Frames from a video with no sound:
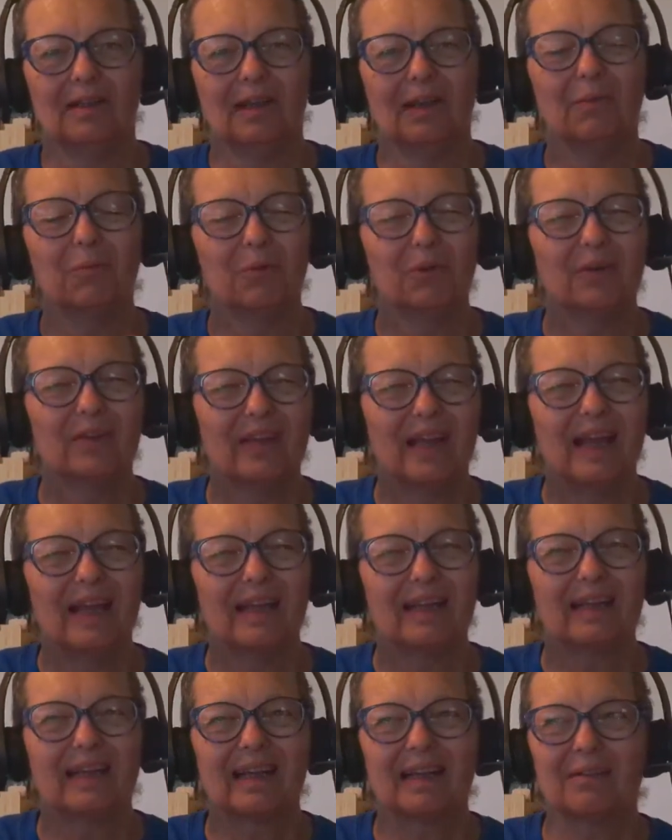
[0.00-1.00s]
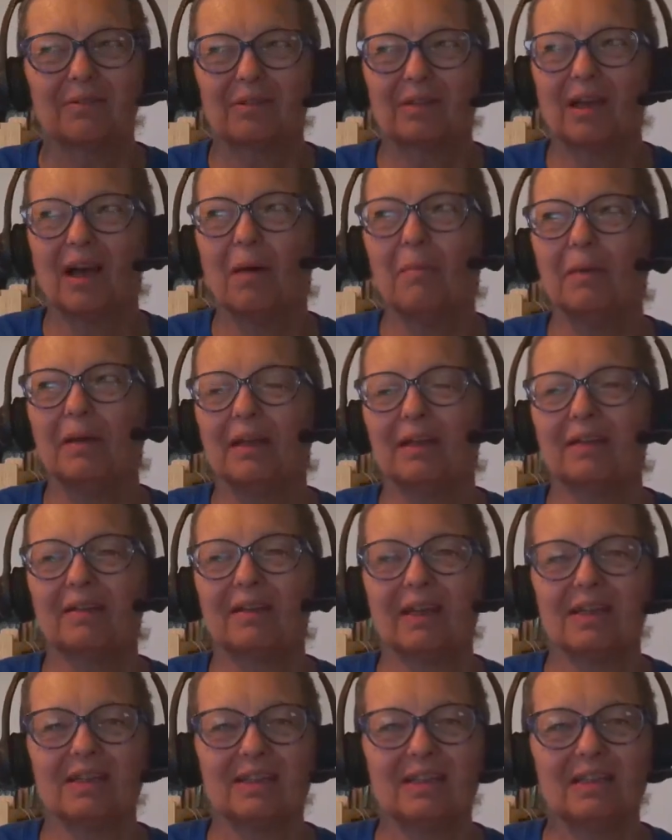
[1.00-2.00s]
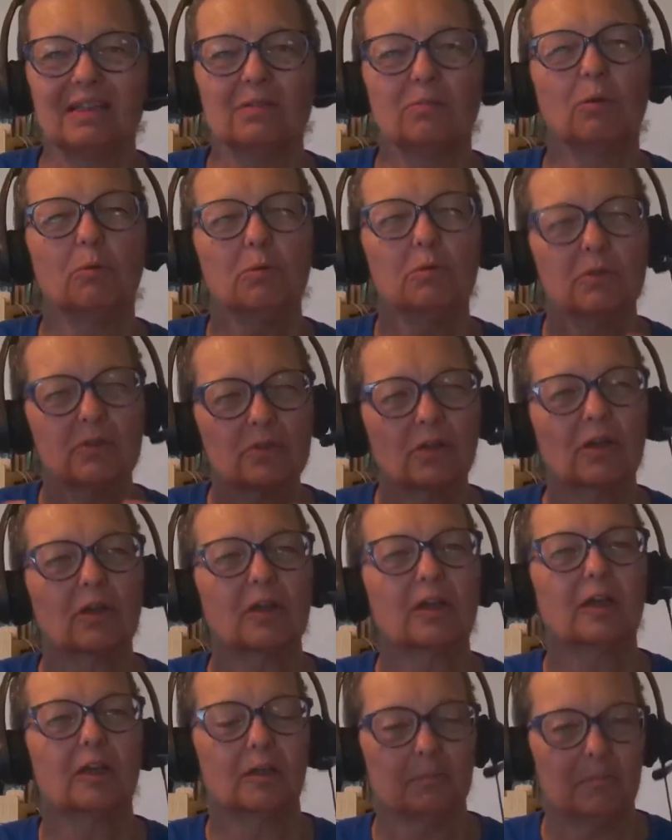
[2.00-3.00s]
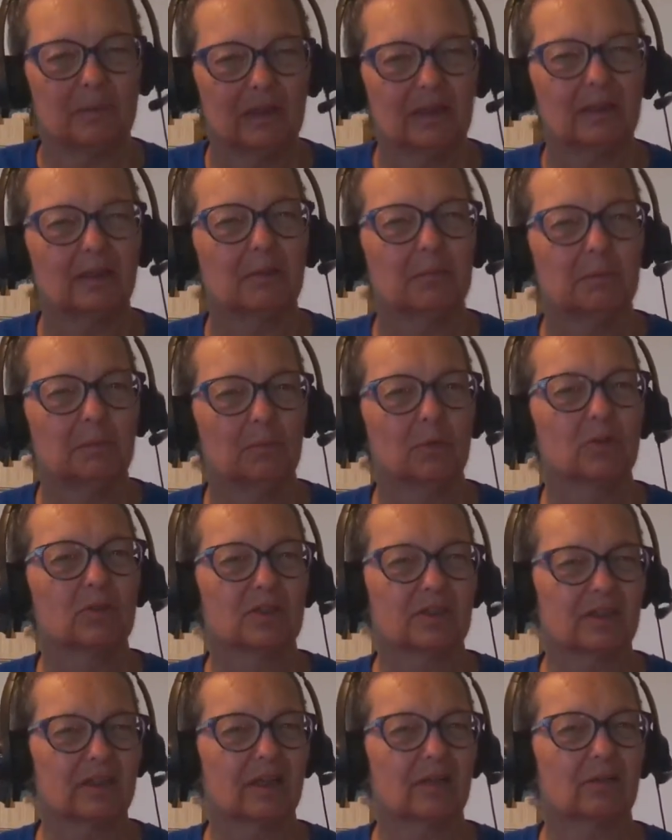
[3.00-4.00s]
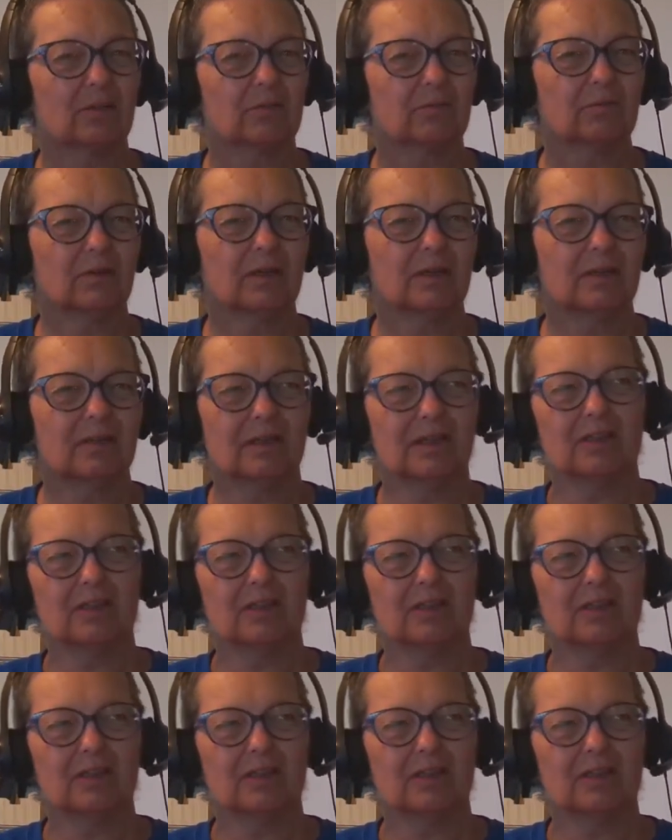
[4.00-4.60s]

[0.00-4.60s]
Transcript: And we're in that, we're coming into that season where we'll start getting to be a little bit more settled, right?